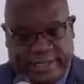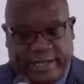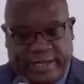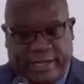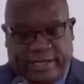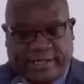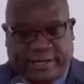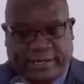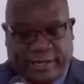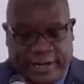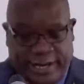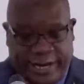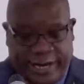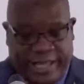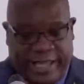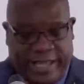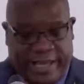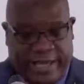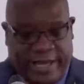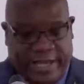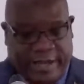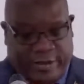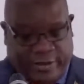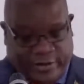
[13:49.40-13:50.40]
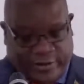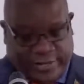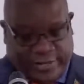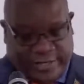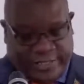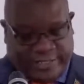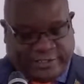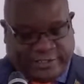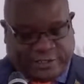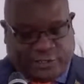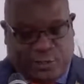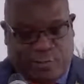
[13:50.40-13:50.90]
It clearly
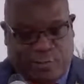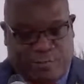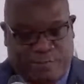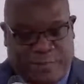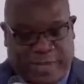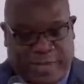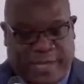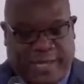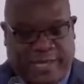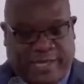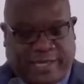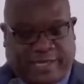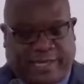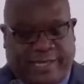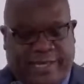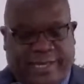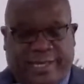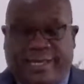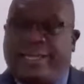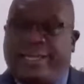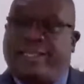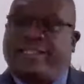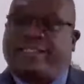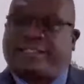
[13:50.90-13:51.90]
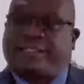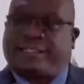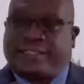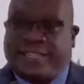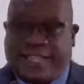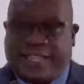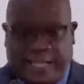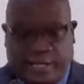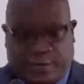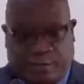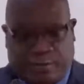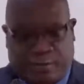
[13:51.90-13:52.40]
also makes a
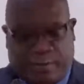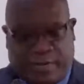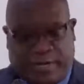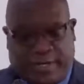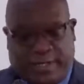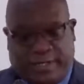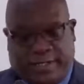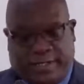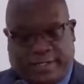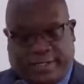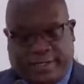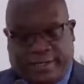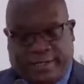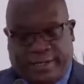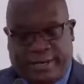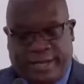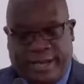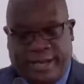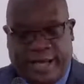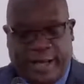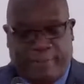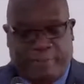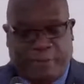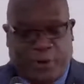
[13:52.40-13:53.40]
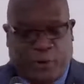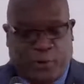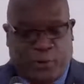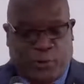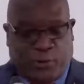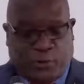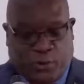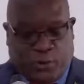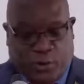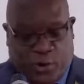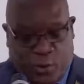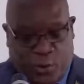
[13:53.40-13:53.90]
statement
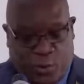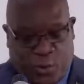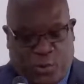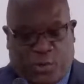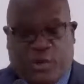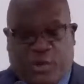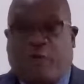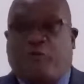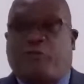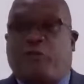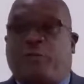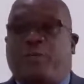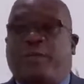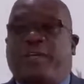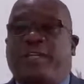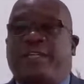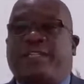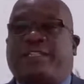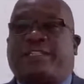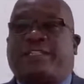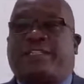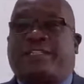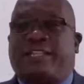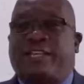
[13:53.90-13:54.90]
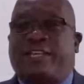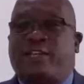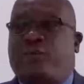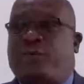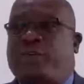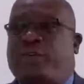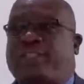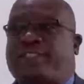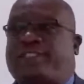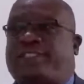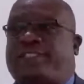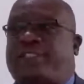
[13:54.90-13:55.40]
about our government's
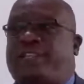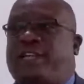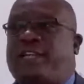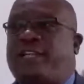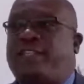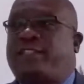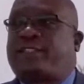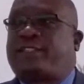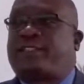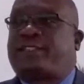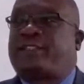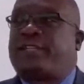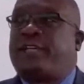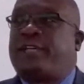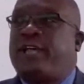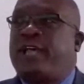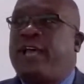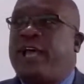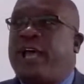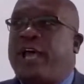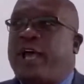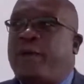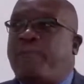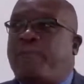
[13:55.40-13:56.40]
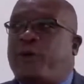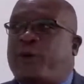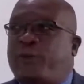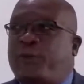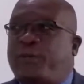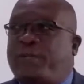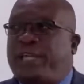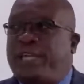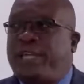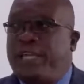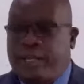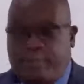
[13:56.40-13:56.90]
seriousness
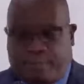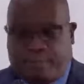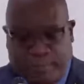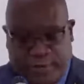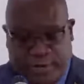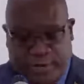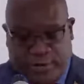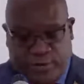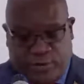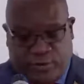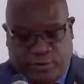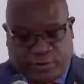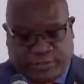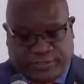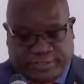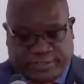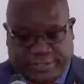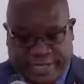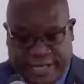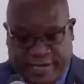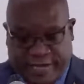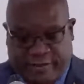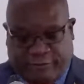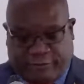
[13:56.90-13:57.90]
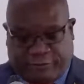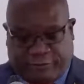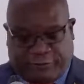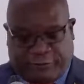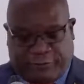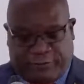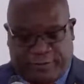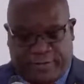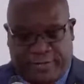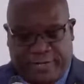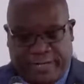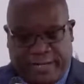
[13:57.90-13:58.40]
about keeping you
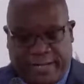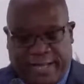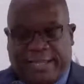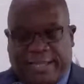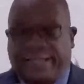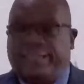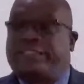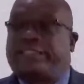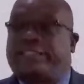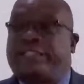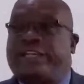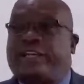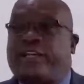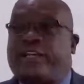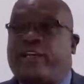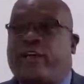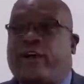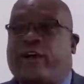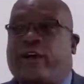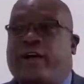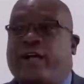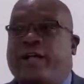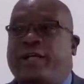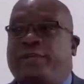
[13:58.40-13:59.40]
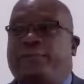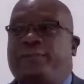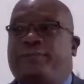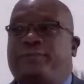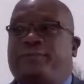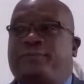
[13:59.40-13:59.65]
safe and secure.